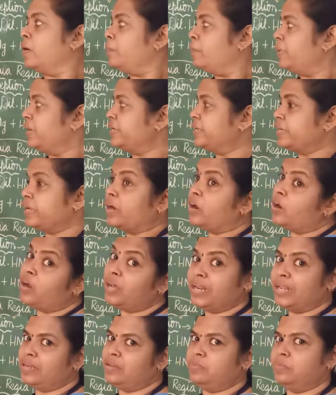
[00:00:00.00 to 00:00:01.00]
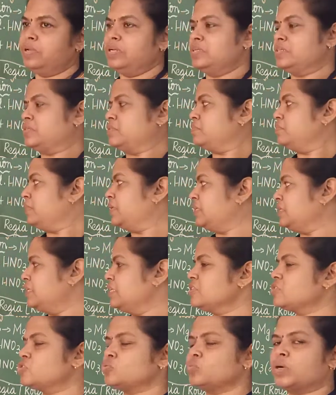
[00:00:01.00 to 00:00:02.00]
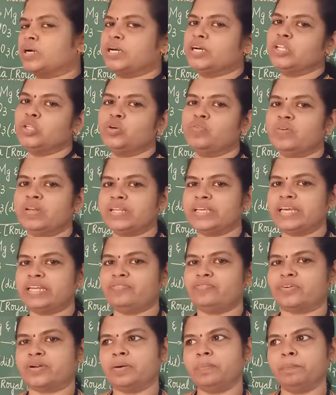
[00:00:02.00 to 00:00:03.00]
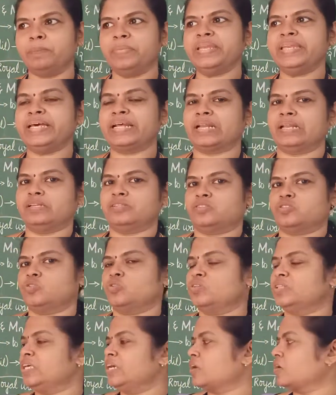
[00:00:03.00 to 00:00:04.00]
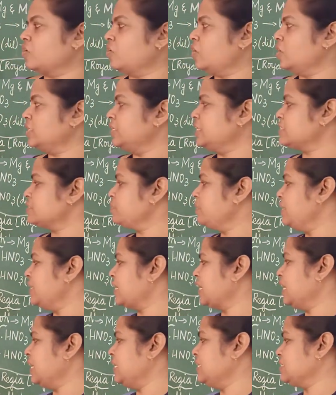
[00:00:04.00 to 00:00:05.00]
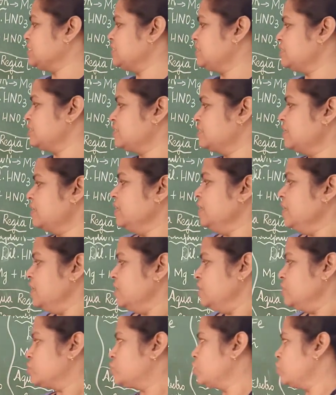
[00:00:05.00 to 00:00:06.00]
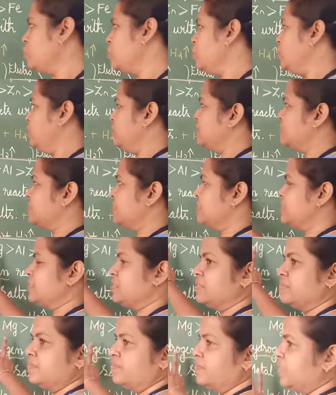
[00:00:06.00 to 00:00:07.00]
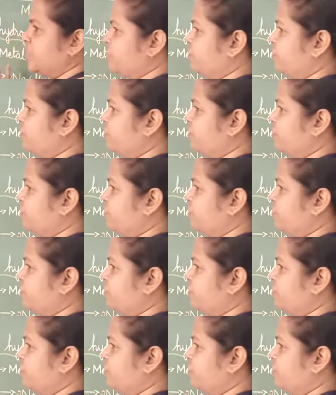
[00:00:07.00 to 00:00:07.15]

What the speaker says: or animals. But this one you will get from minerals. So they are called as mineral acids. So this is the